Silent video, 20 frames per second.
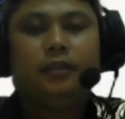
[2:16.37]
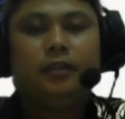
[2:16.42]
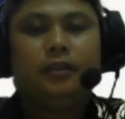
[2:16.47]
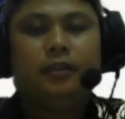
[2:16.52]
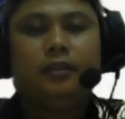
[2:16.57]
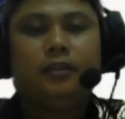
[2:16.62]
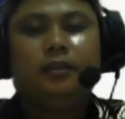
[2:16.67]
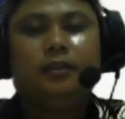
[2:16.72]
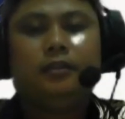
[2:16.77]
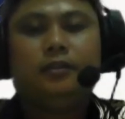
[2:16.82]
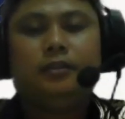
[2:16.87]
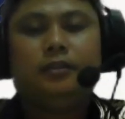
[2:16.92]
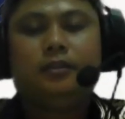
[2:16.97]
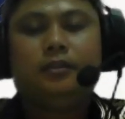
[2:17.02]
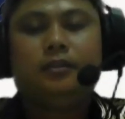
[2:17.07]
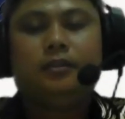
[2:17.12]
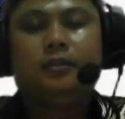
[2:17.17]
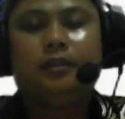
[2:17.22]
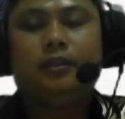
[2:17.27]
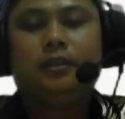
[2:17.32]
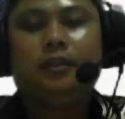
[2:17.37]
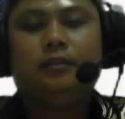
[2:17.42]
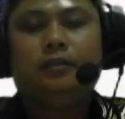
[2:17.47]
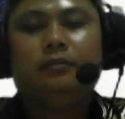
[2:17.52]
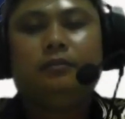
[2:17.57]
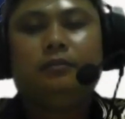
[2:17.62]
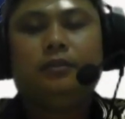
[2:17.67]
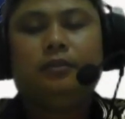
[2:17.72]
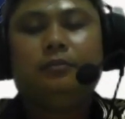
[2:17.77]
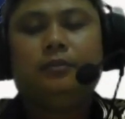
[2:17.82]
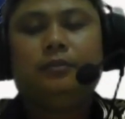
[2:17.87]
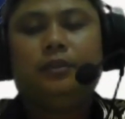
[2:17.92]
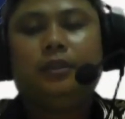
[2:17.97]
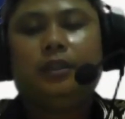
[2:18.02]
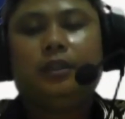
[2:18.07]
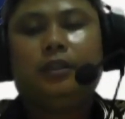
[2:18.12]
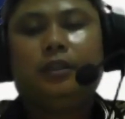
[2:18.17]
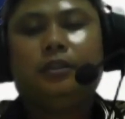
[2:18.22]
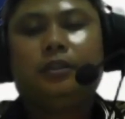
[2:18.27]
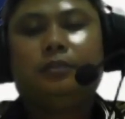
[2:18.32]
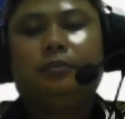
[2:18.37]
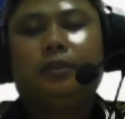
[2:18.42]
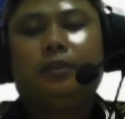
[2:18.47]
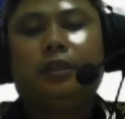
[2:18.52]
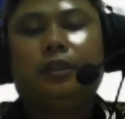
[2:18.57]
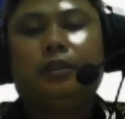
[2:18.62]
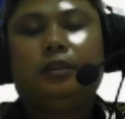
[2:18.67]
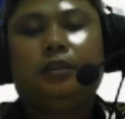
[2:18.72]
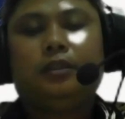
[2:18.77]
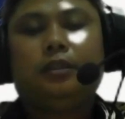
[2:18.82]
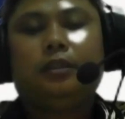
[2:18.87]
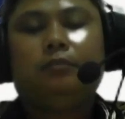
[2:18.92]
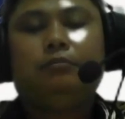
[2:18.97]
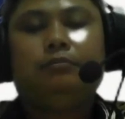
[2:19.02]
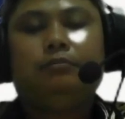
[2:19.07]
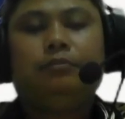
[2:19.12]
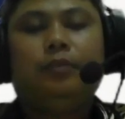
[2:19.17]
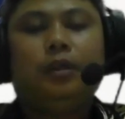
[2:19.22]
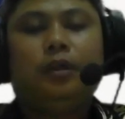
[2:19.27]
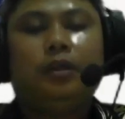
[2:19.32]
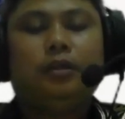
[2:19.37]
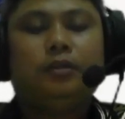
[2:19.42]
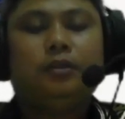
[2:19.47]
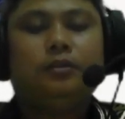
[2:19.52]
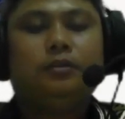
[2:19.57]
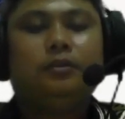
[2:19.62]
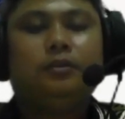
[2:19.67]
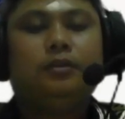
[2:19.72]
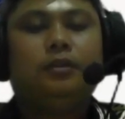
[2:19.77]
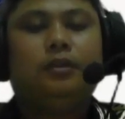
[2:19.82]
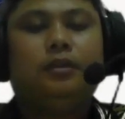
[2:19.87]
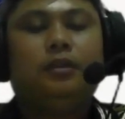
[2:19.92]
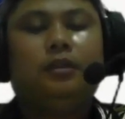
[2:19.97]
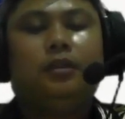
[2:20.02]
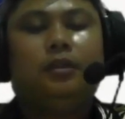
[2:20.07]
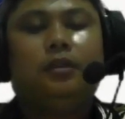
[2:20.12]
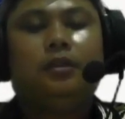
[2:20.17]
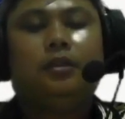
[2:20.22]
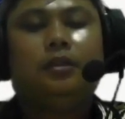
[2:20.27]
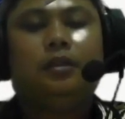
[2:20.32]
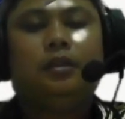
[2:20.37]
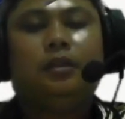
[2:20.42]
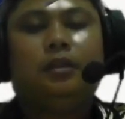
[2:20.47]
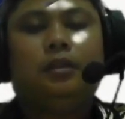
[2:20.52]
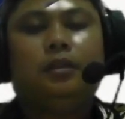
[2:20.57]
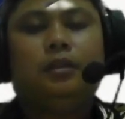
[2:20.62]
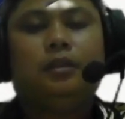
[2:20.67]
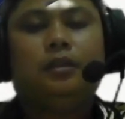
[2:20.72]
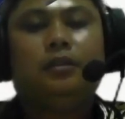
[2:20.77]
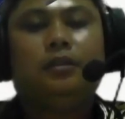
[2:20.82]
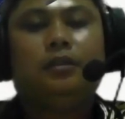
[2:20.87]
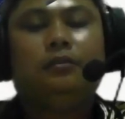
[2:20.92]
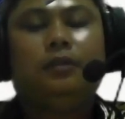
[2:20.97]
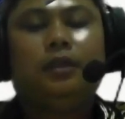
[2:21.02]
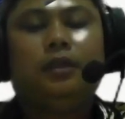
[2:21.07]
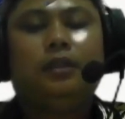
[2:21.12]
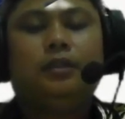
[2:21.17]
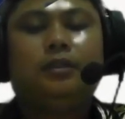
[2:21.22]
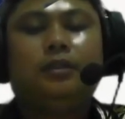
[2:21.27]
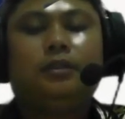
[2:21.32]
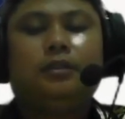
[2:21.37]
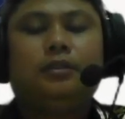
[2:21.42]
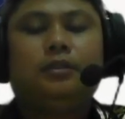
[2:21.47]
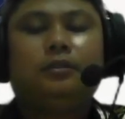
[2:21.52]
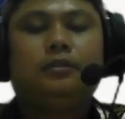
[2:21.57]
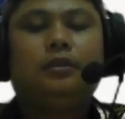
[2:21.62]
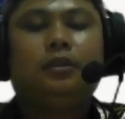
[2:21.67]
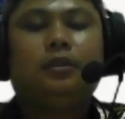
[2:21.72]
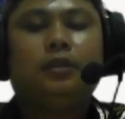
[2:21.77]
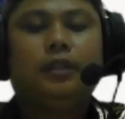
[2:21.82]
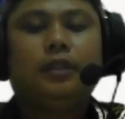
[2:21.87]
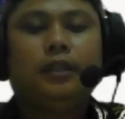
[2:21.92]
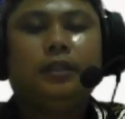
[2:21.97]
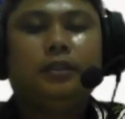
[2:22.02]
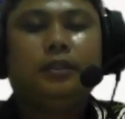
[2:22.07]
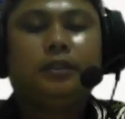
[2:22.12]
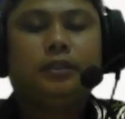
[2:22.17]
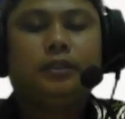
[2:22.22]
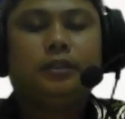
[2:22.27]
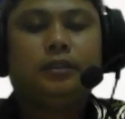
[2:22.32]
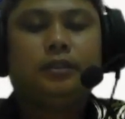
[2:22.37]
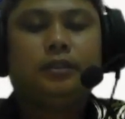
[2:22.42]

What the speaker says: This day I will be explain about one's knowledge.